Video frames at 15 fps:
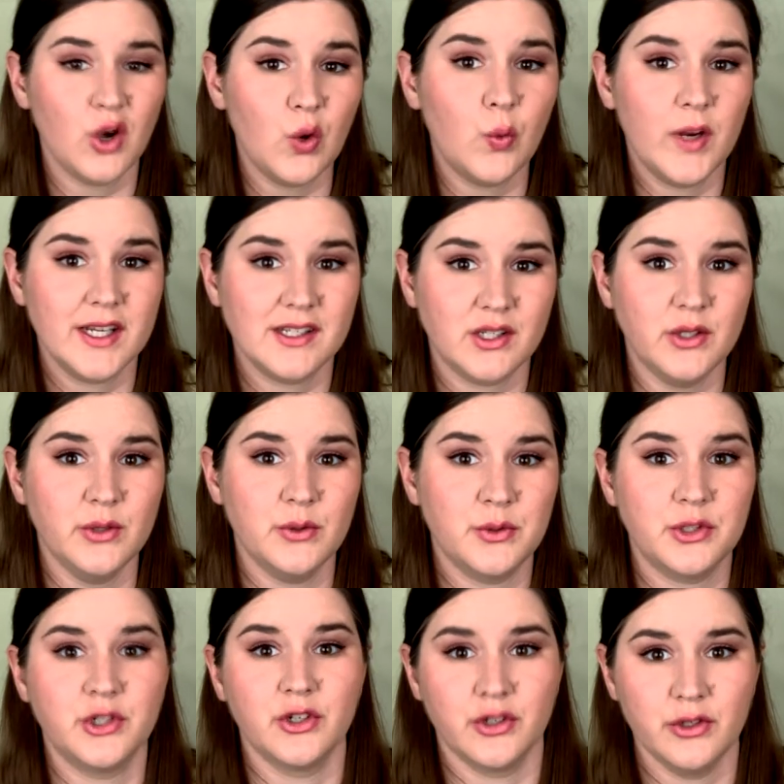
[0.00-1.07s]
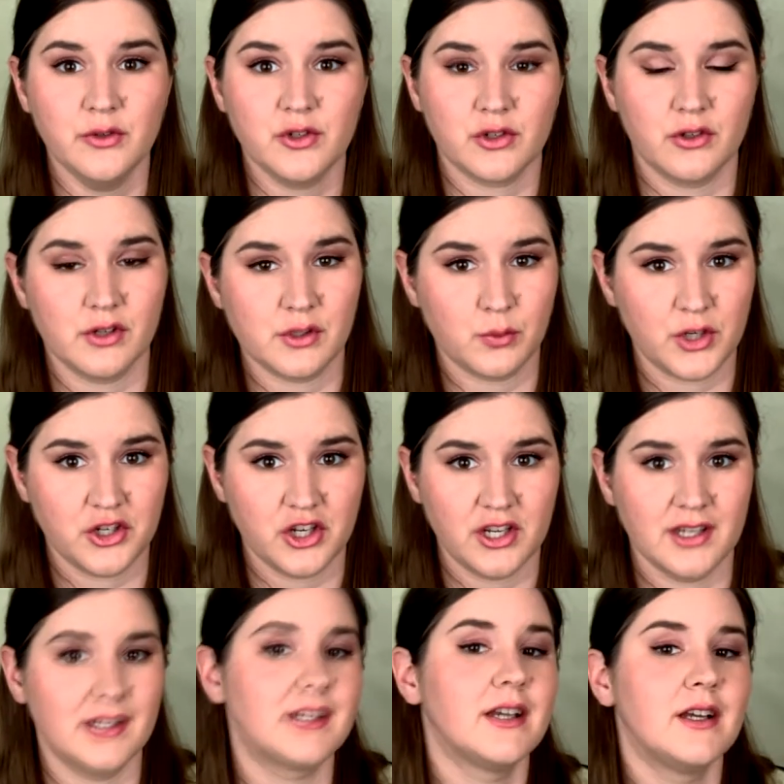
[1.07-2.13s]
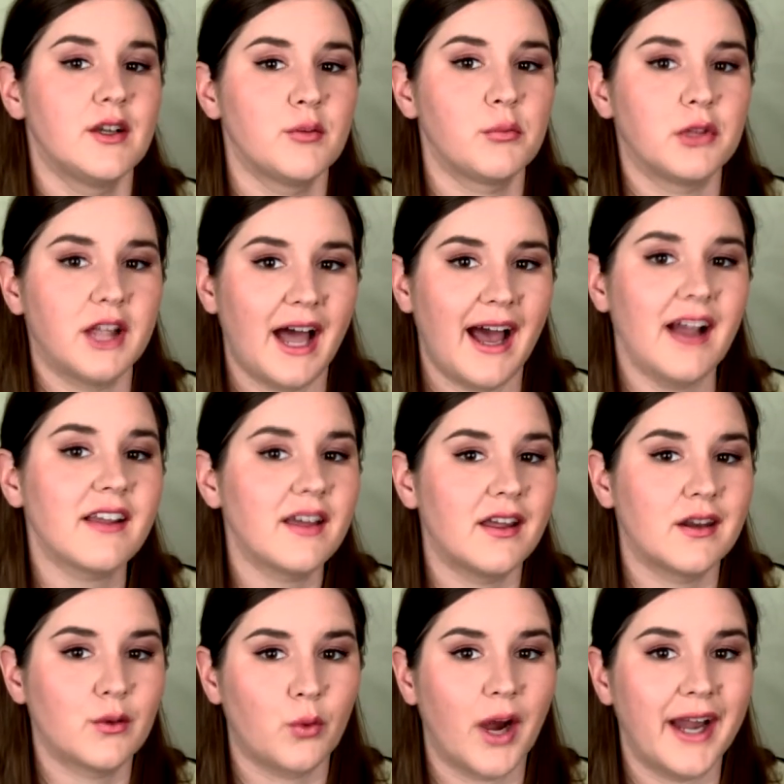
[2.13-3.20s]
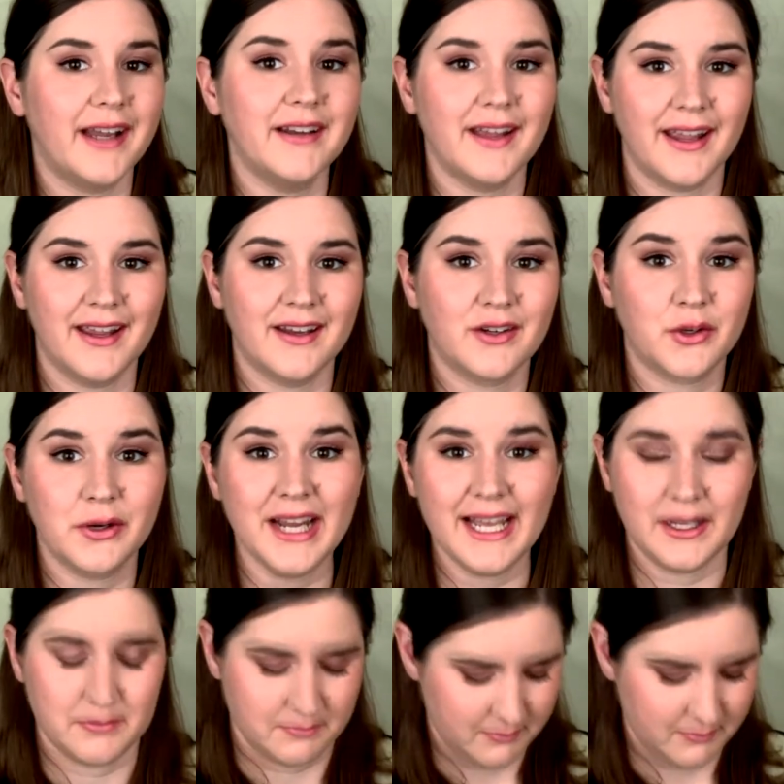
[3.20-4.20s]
always use your neutrals, which is black and white and gray.